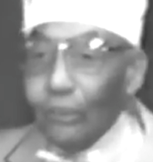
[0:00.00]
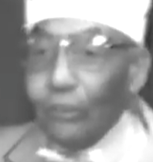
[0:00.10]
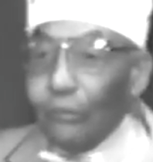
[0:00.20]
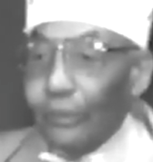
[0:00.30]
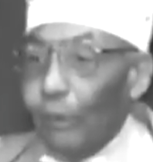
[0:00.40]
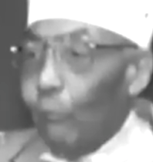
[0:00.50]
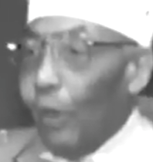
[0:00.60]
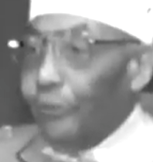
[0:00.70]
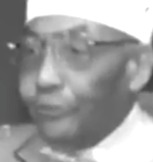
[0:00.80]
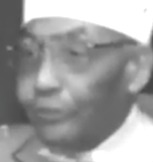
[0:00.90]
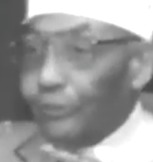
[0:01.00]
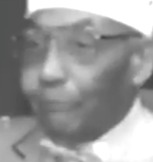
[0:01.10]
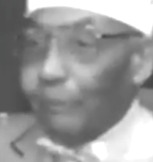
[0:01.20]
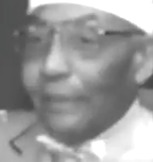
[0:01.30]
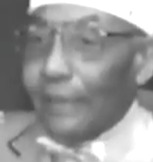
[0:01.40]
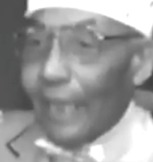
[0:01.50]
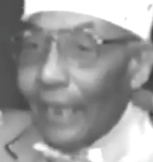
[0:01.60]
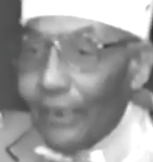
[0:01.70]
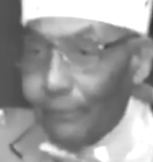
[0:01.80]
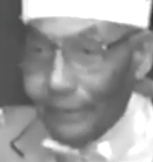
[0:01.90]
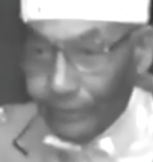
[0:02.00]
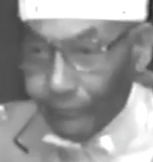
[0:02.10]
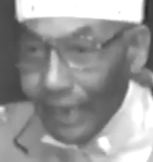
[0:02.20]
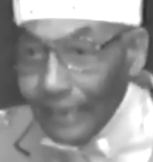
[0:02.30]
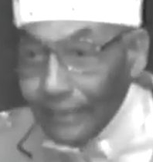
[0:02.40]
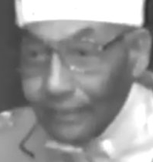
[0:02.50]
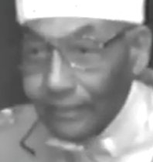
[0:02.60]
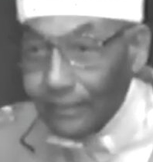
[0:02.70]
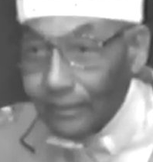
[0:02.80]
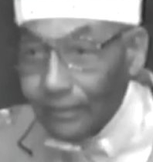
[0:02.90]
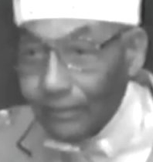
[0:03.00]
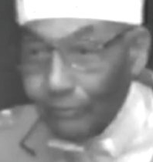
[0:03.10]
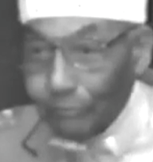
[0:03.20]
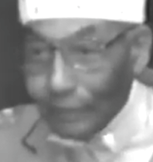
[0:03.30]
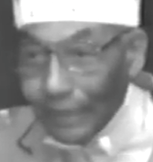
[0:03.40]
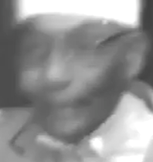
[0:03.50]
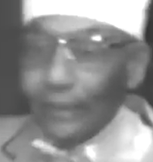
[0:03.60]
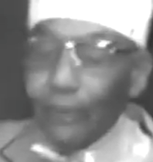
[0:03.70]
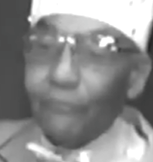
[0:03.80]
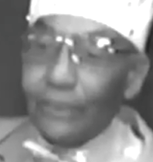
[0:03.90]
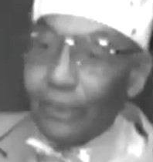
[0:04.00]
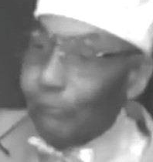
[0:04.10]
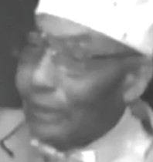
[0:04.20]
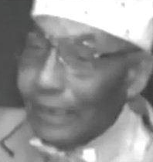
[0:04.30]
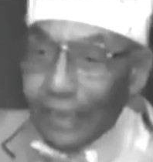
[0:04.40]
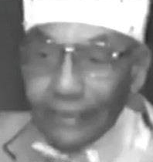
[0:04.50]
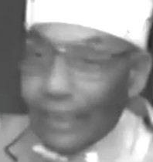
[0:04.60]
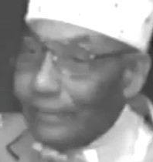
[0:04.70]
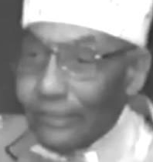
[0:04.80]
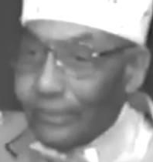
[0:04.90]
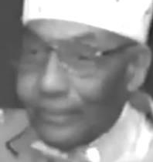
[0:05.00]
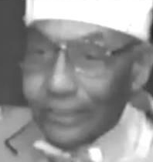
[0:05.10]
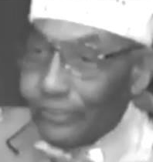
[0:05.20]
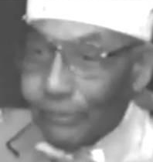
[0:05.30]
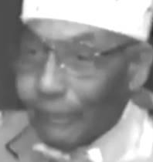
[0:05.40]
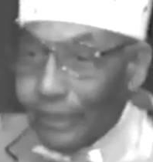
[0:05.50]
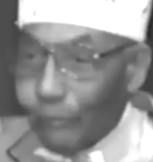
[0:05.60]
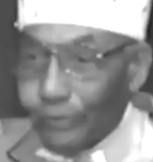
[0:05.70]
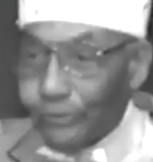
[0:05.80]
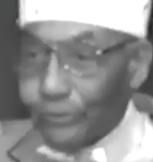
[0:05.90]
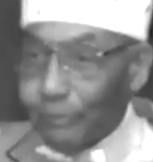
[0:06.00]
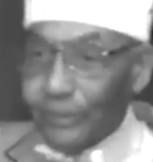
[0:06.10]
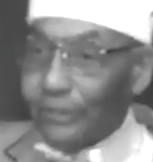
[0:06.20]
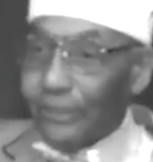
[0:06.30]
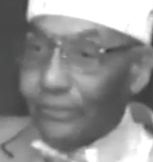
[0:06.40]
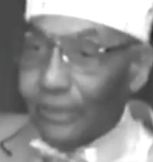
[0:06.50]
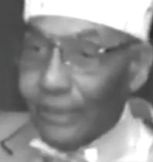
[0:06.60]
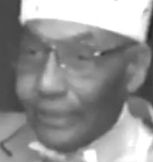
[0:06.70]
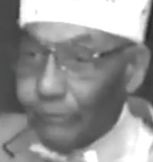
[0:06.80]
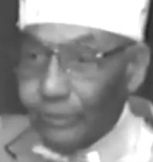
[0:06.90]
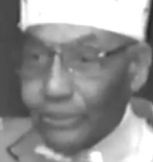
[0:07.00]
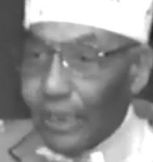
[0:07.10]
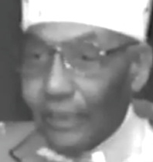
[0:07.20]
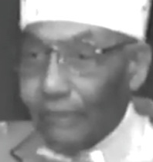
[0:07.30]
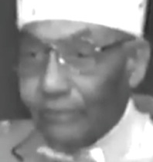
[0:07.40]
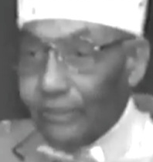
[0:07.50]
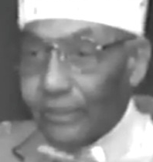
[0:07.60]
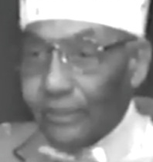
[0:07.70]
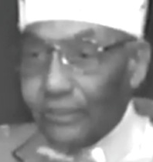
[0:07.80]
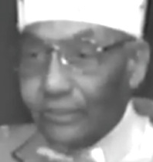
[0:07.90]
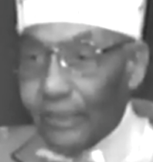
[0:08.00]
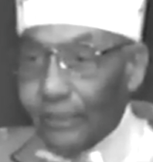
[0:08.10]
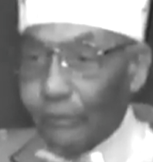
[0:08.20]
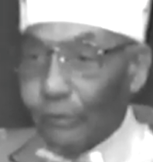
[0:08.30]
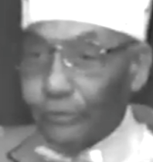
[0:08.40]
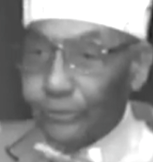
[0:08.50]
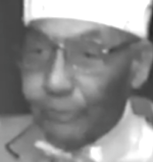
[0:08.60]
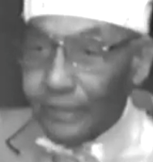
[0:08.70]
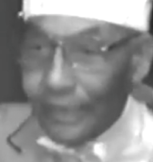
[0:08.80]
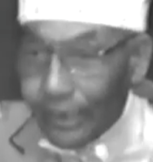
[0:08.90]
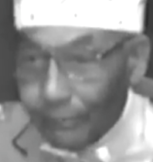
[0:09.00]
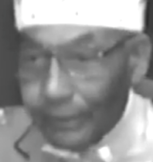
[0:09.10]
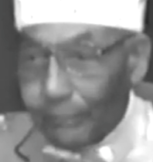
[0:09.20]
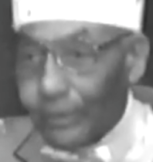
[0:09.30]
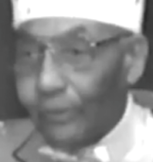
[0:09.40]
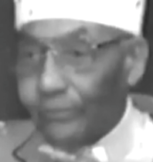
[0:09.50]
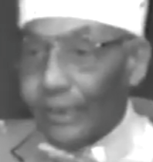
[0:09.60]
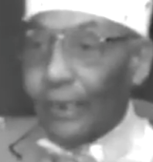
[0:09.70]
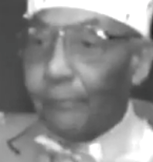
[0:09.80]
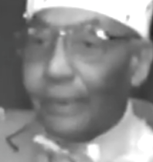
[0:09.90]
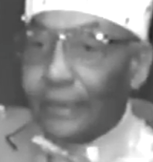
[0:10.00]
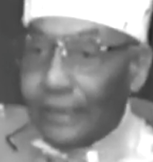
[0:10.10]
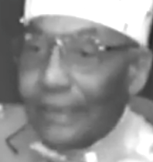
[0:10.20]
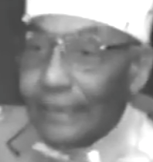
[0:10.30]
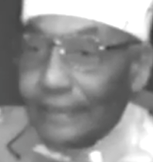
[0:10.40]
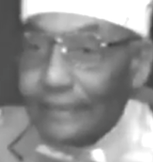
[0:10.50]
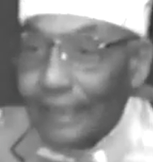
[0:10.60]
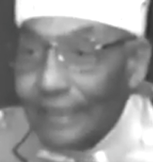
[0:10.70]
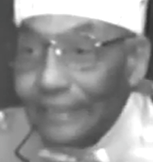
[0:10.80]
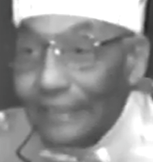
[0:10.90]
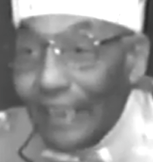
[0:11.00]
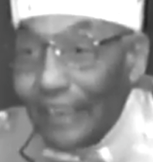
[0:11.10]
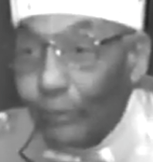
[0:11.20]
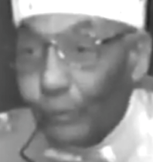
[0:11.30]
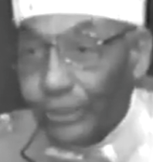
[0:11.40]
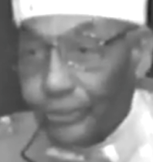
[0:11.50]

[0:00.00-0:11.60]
they want to speak Arabic, right? Plenty of them. Well, I've got nothing against a man wanting to speak another language. I have nothing against that. He wanted to speak Arabic because Arabic is his language.